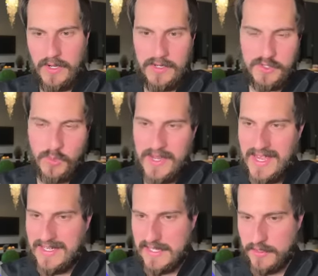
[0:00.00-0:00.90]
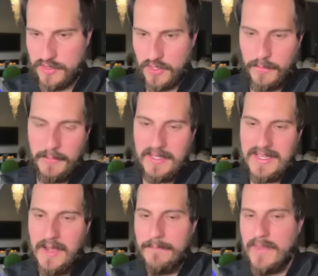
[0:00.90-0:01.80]
what, 2018 or so, the
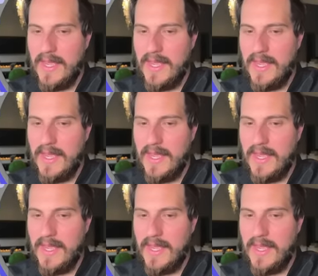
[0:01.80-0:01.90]
public count,